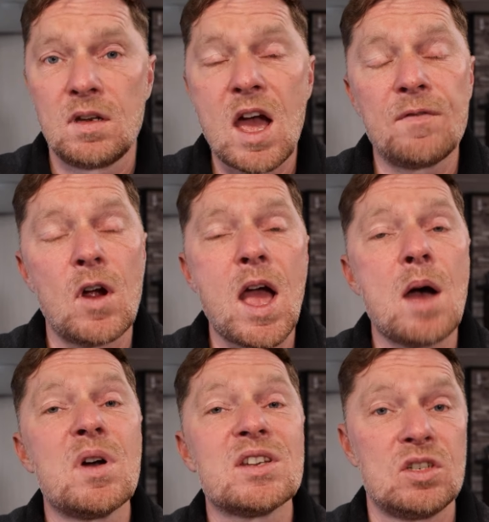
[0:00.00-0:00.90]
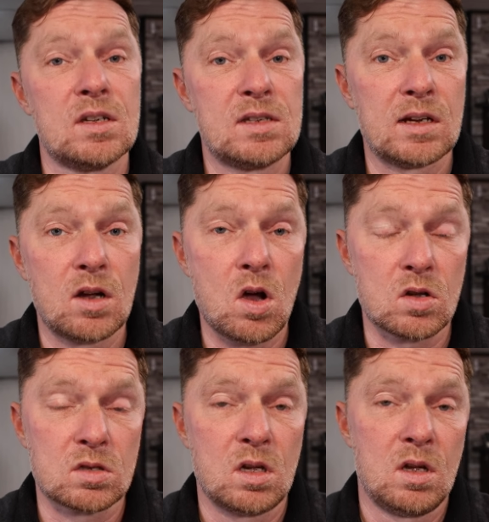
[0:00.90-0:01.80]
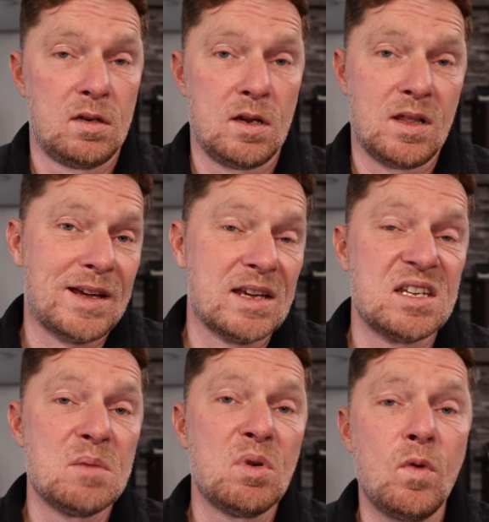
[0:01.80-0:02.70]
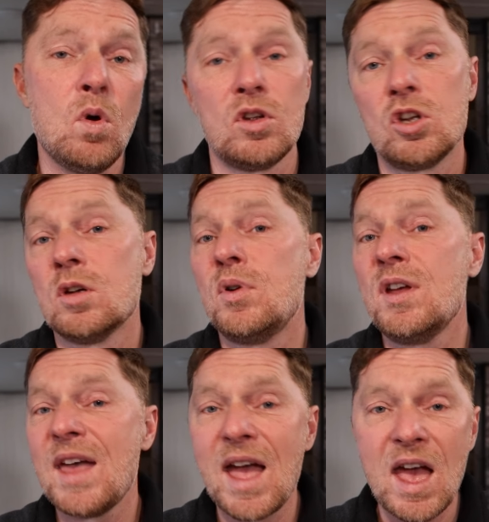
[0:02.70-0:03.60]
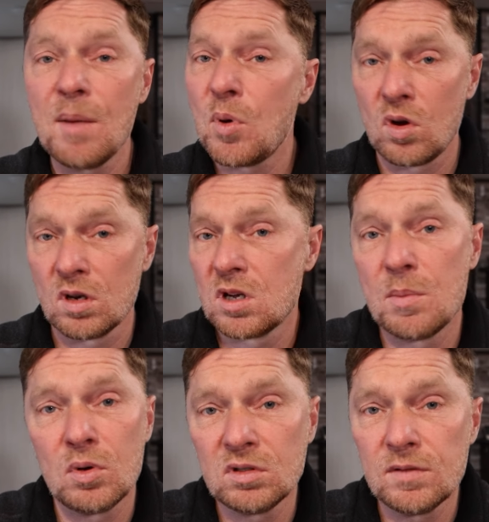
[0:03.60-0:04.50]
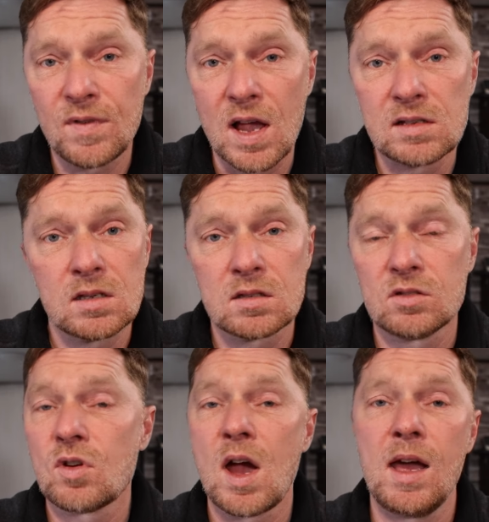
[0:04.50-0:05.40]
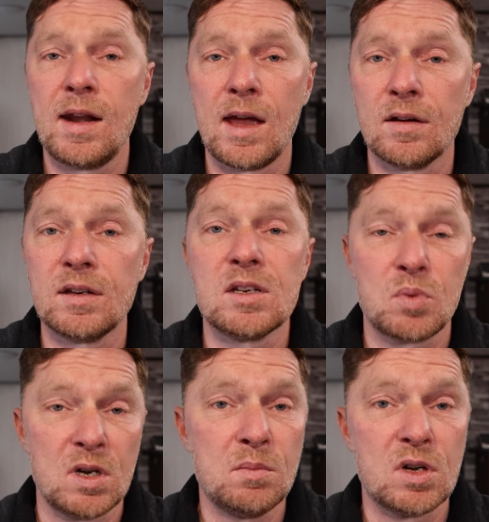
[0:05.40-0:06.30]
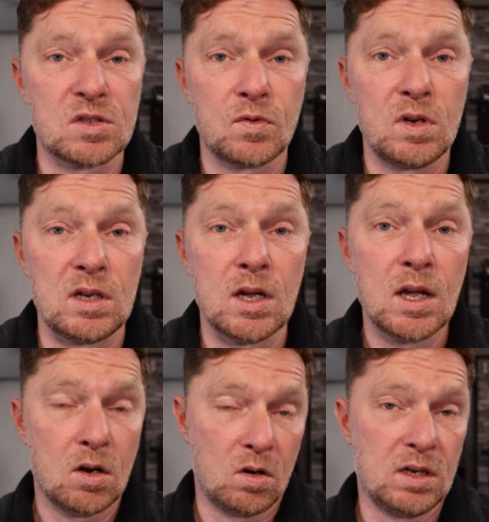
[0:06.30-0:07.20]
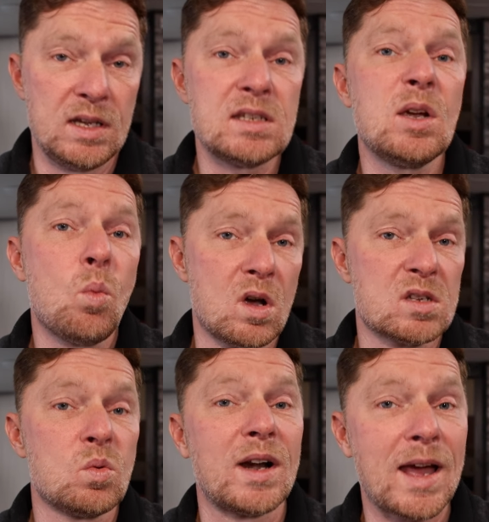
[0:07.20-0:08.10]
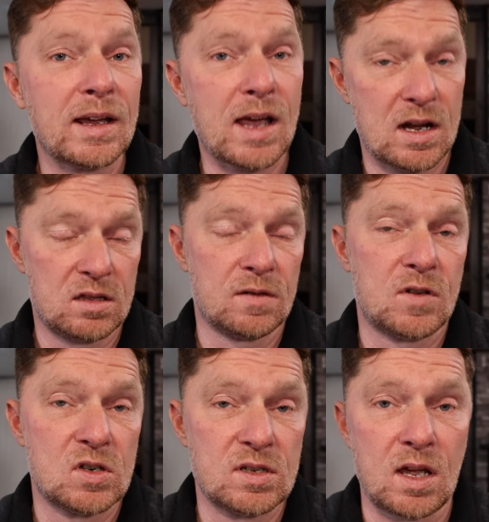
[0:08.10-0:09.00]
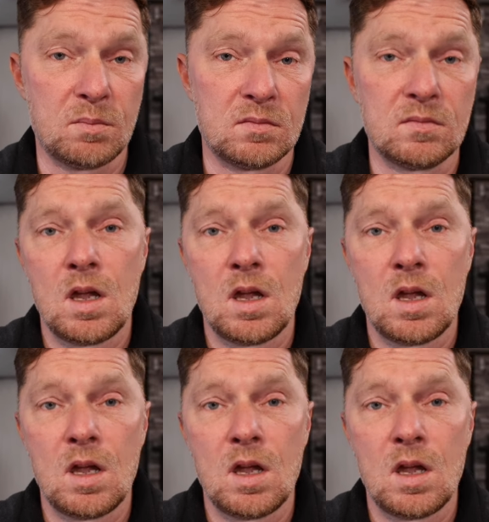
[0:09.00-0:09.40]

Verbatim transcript: Now for how much does it cost? Now, like I said before, you could put the app on a couple of devices and try it out. It's pretty much free, or at least it was when I got it the first time.